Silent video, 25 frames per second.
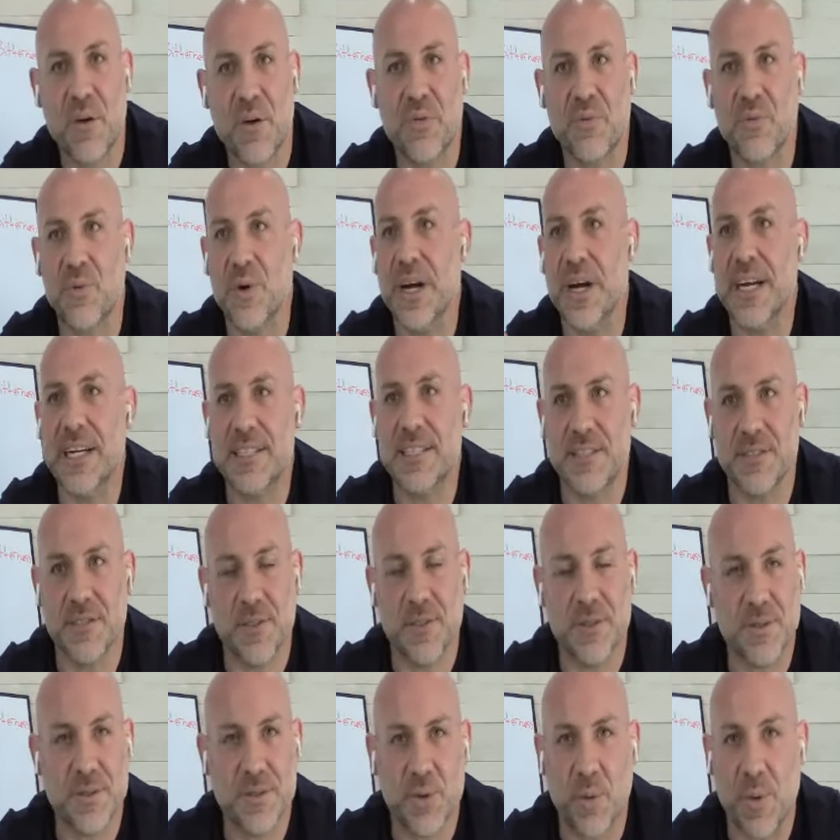3
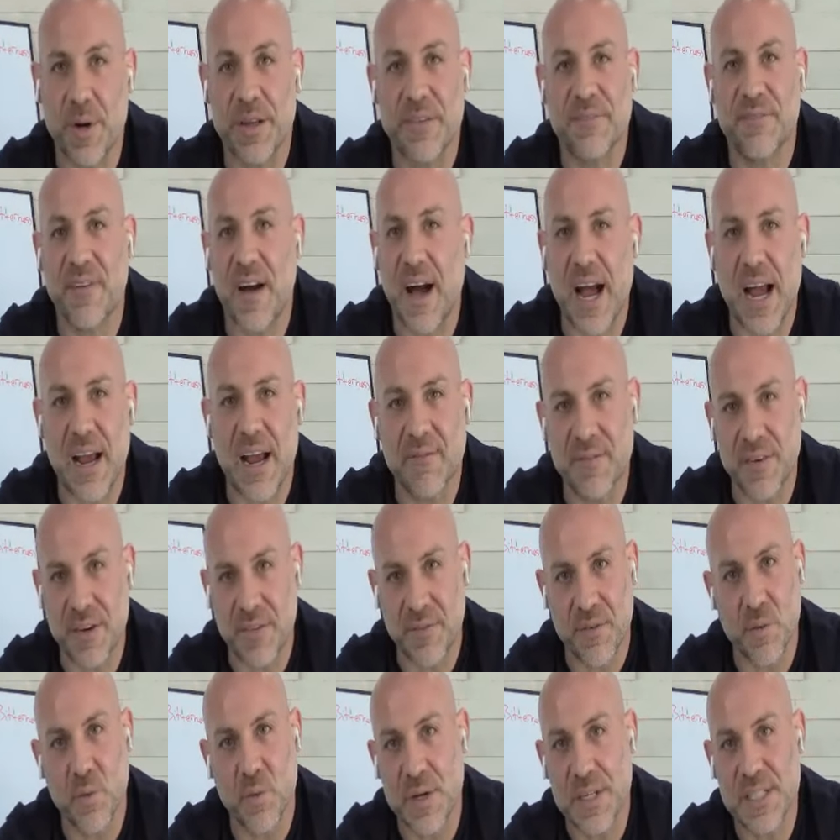to 25
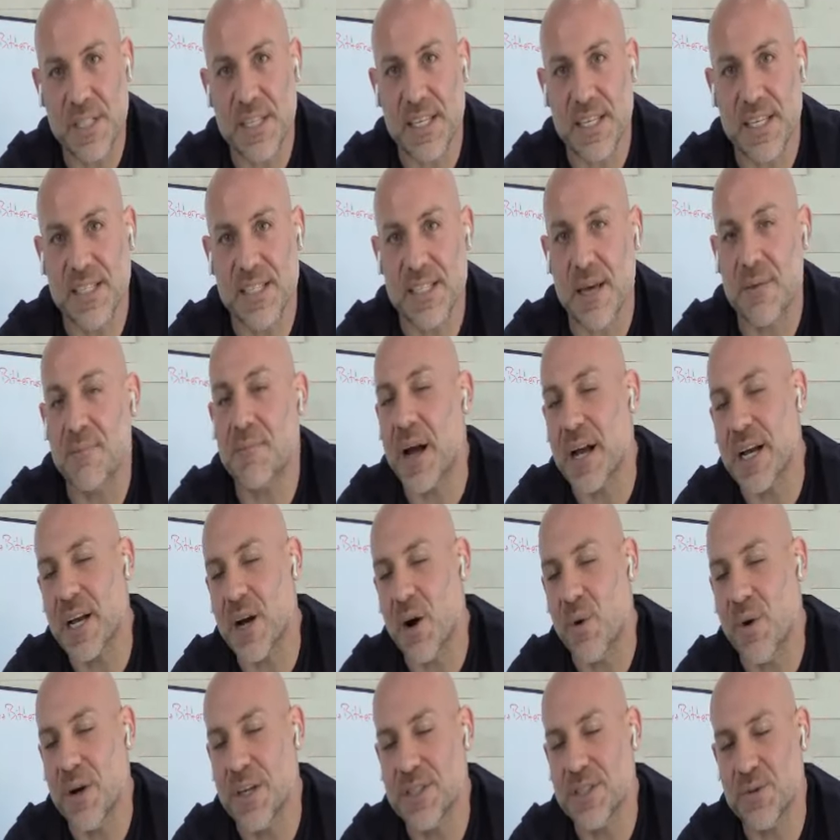different whiskeys that might
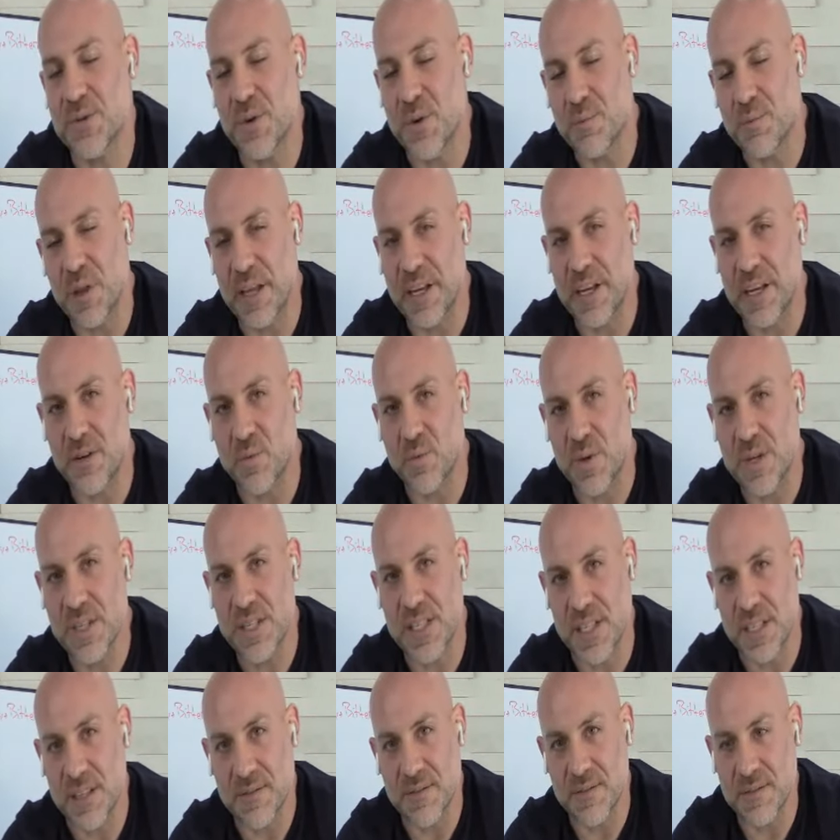go into a blended
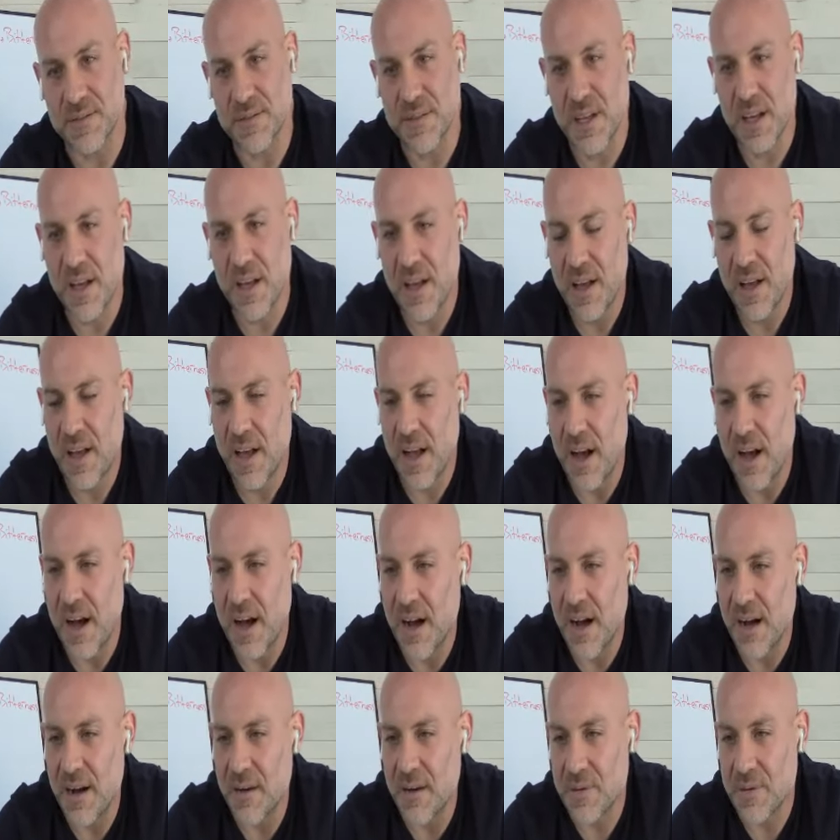whiskey,
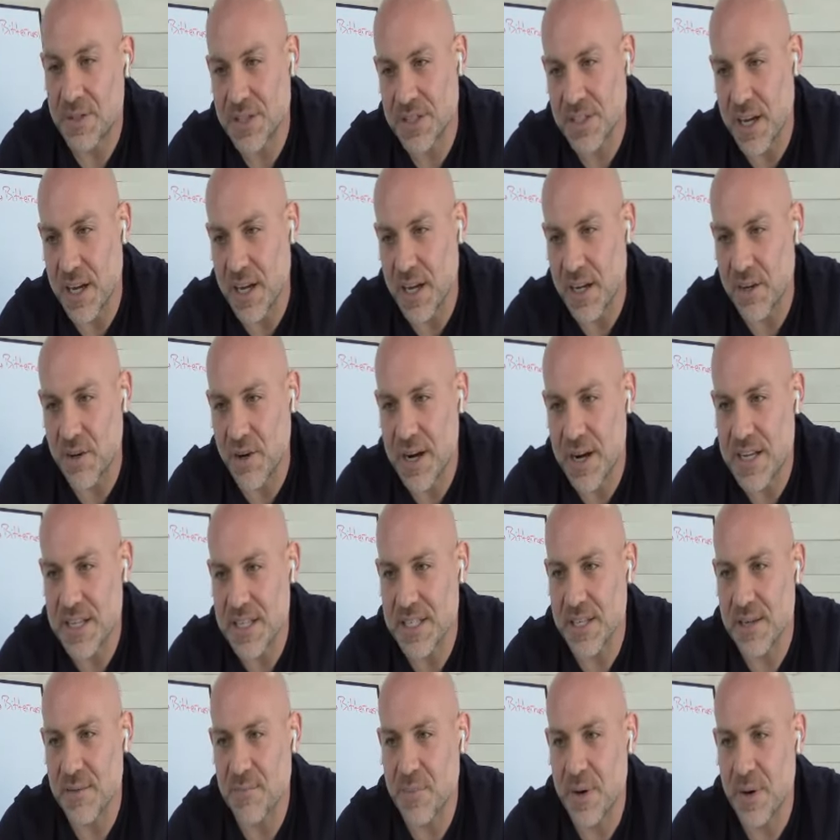which is kind of
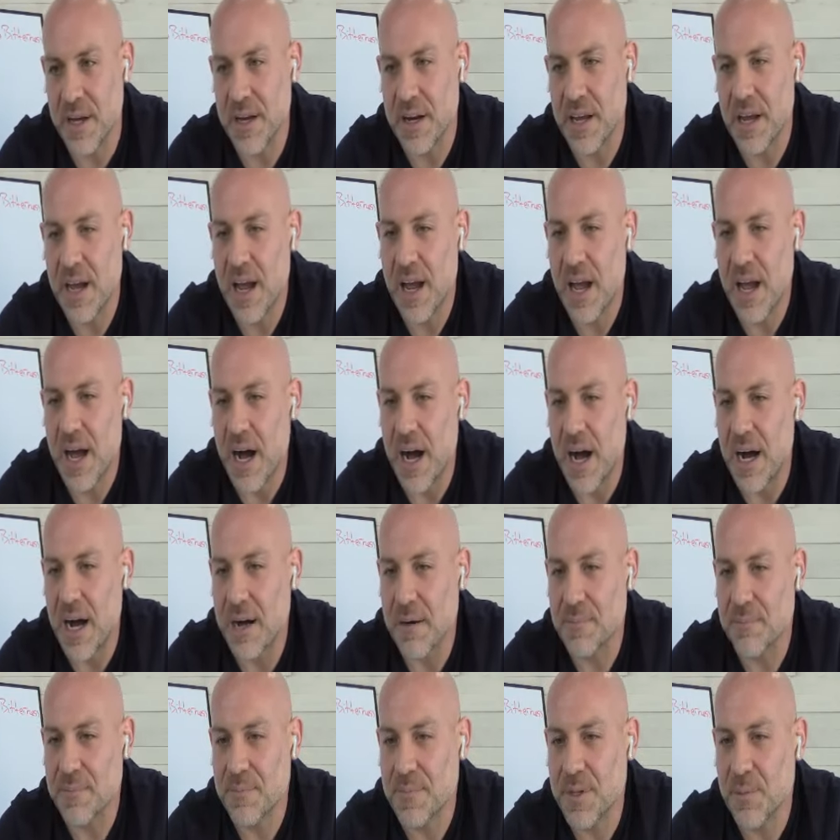crazy. But
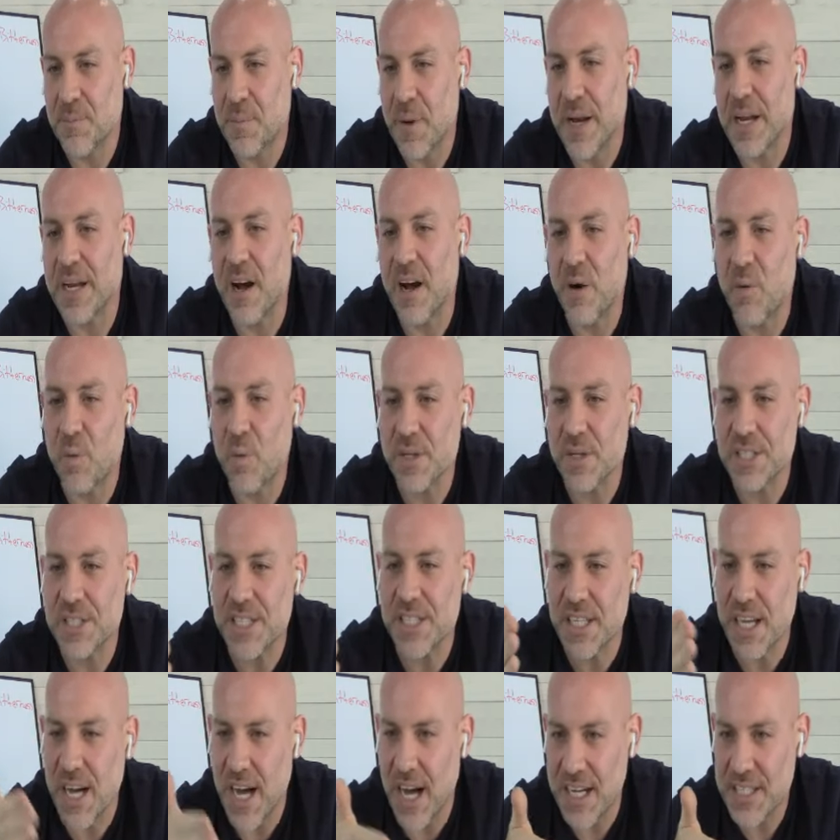depending on which
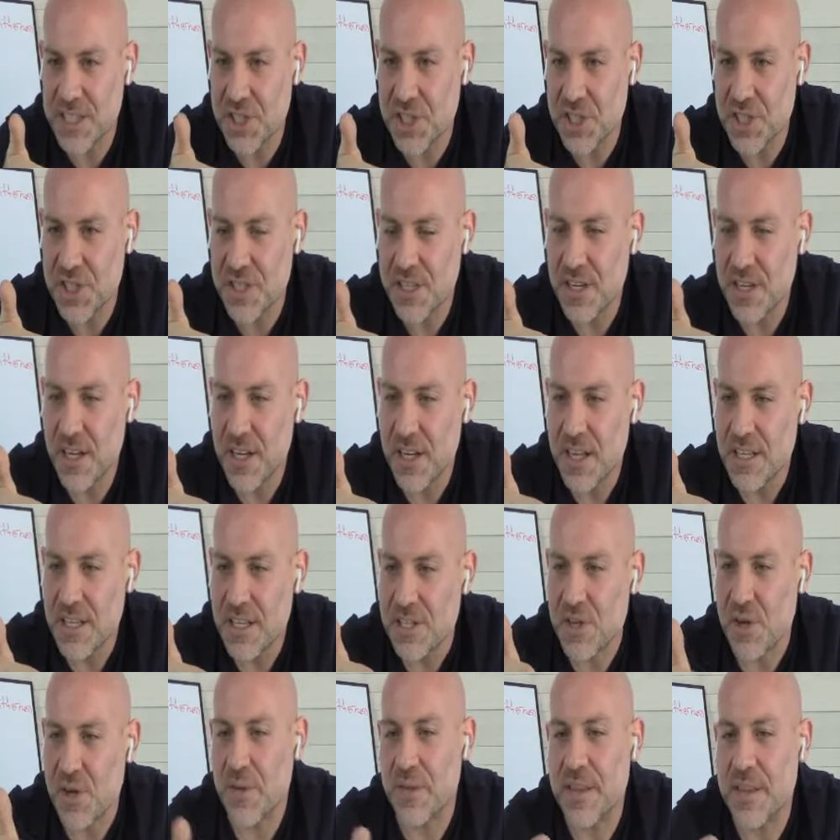Scotch,
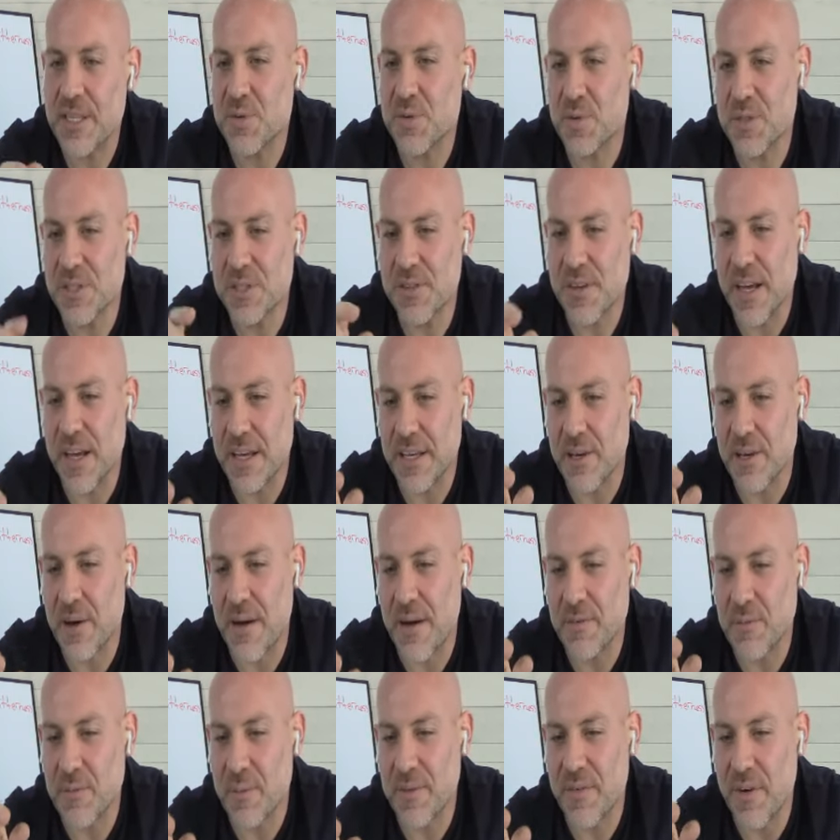so this one's, you
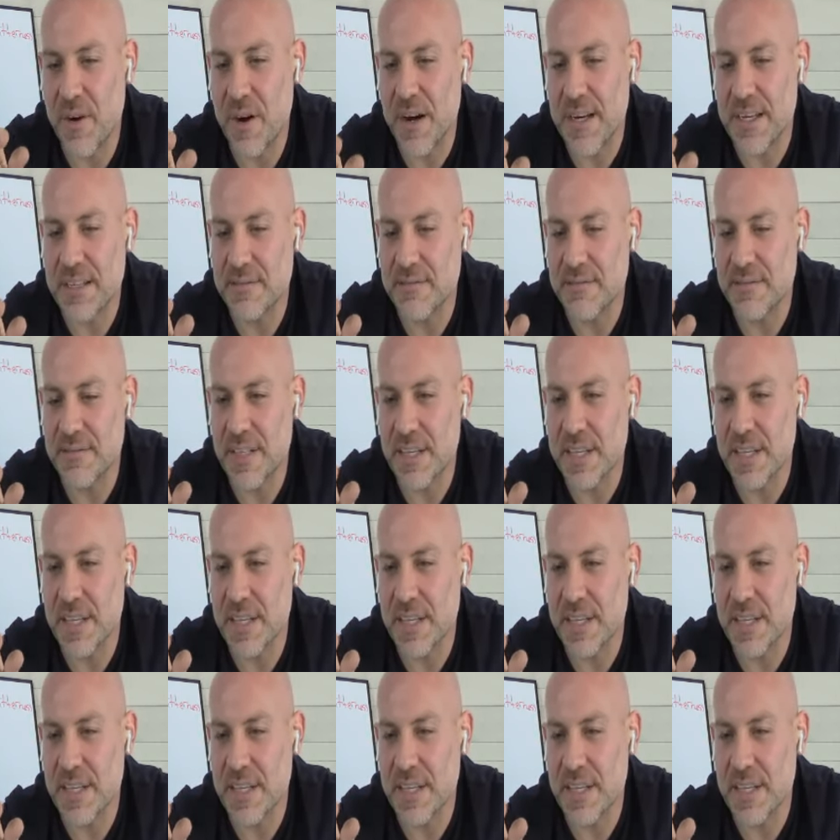have to be very